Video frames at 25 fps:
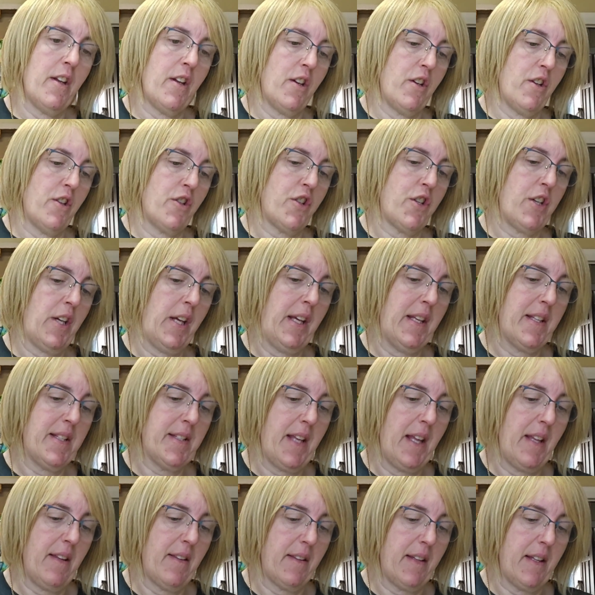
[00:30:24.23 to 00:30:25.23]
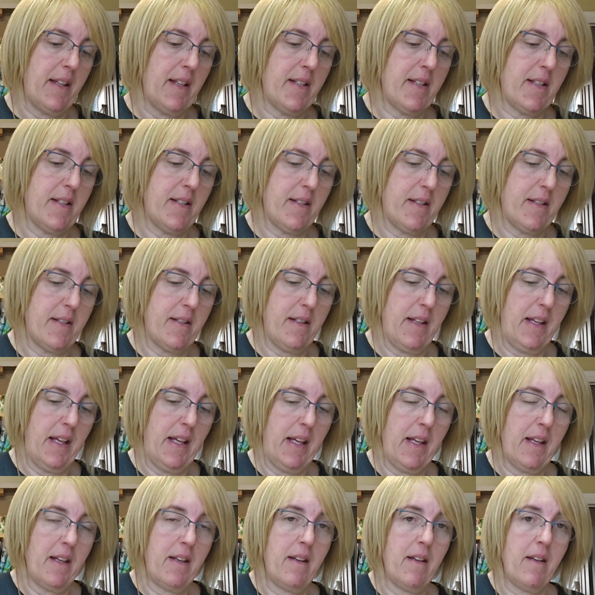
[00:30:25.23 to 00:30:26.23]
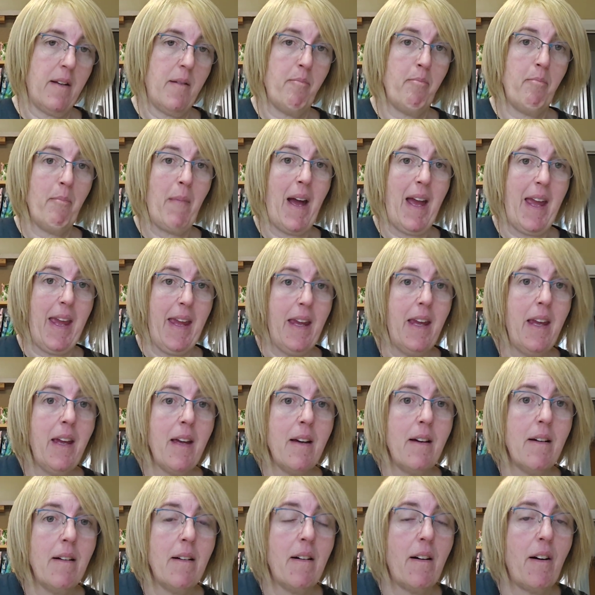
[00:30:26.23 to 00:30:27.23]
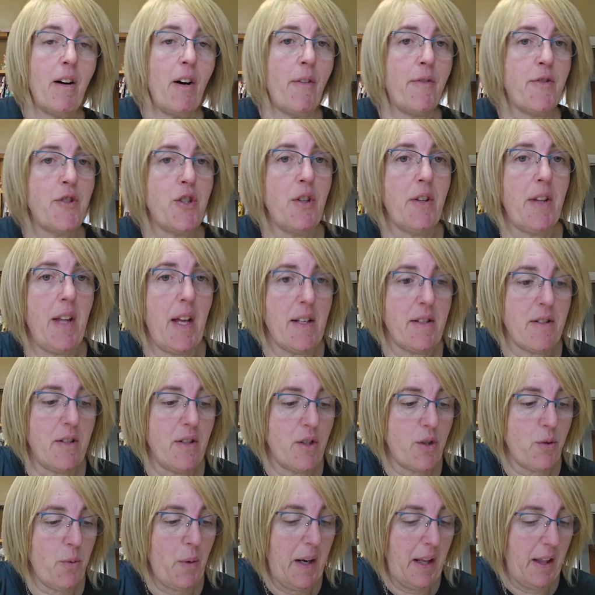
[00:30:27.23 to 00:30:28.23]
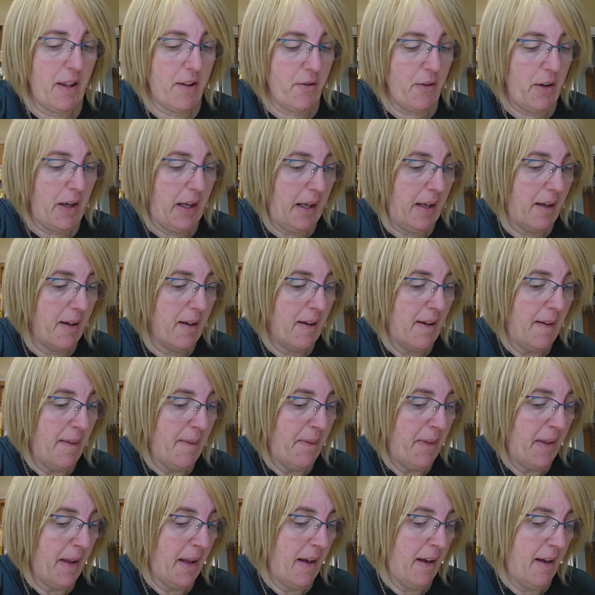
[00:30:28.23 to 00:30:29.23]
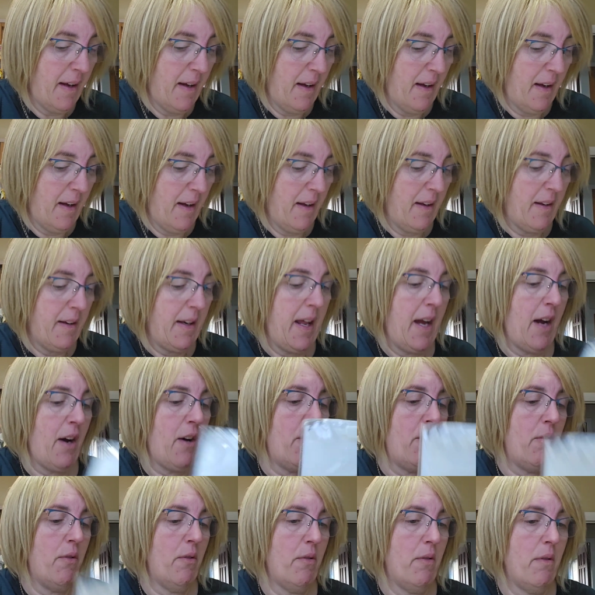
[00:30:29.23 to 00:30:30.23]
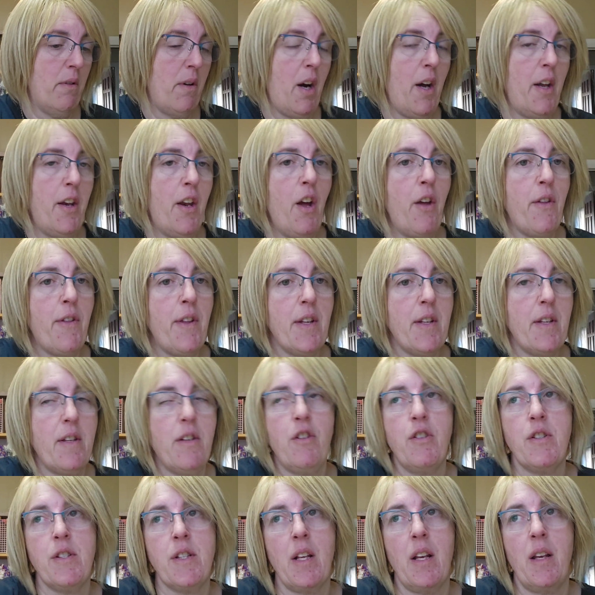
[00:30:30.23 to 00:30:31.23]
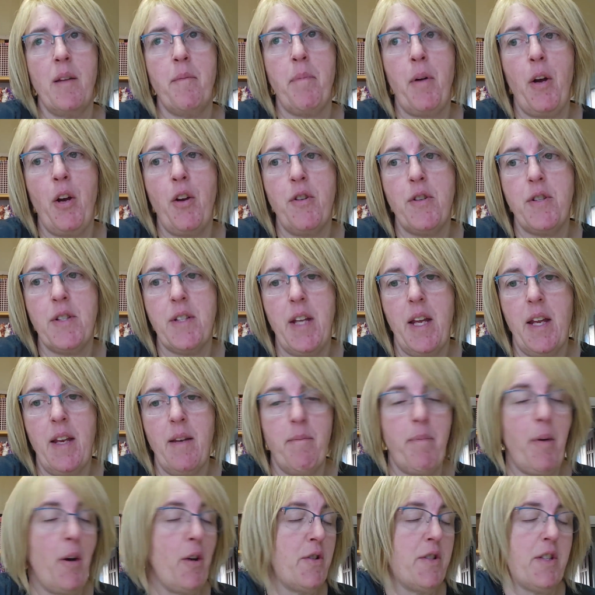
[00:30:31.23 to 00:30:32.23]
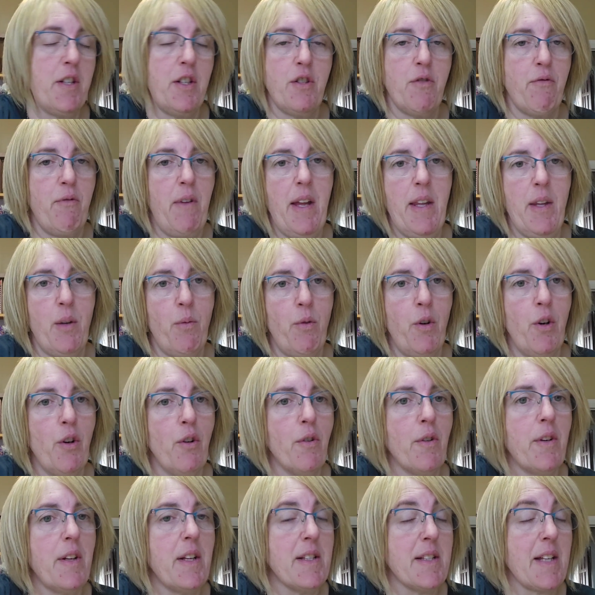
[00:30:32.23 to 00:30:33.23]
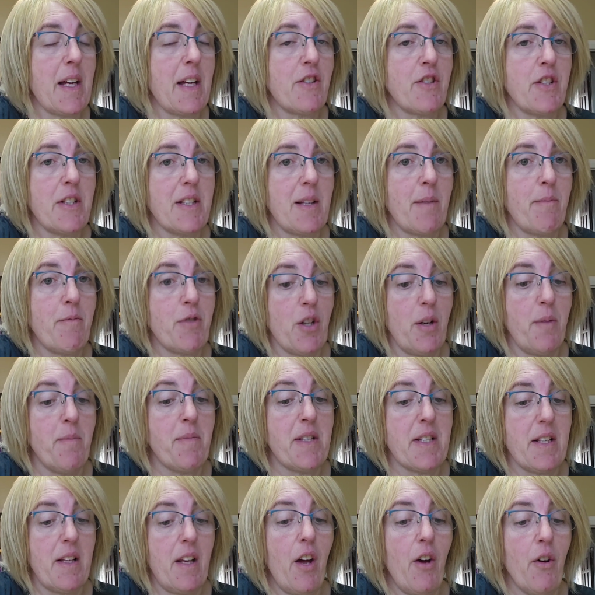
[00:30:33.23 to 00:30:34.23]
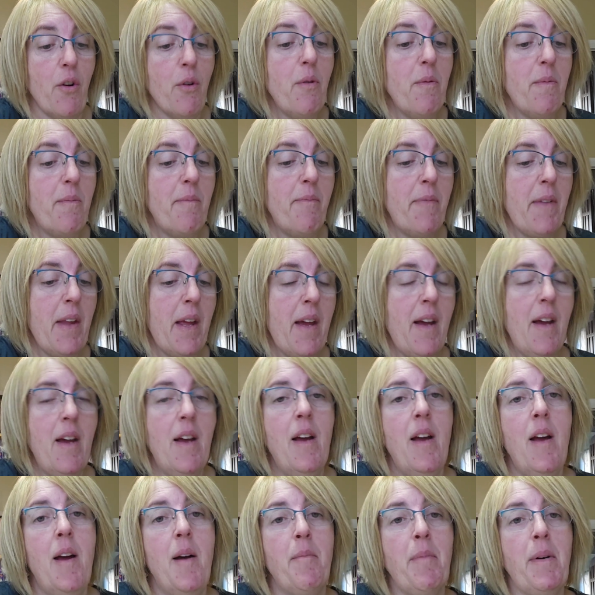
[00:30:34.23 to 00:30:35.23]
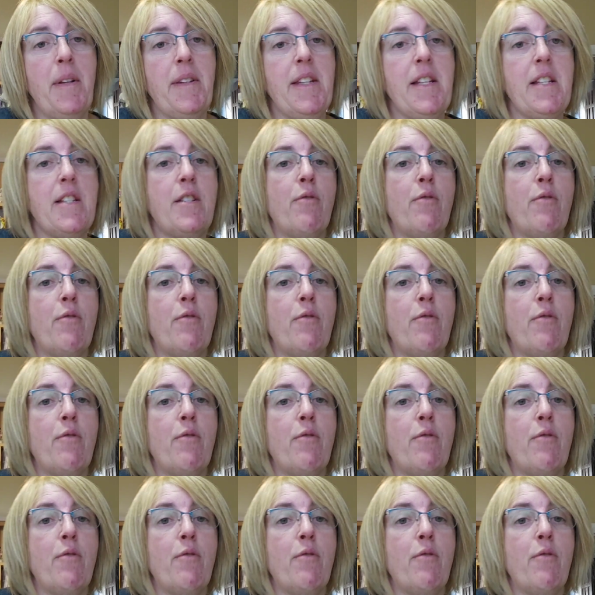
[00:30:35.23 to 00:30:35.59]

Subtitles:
she sent this in May of 2023. Now, I know that New Zealand Post and postage around the world is actually sometimes slow, but this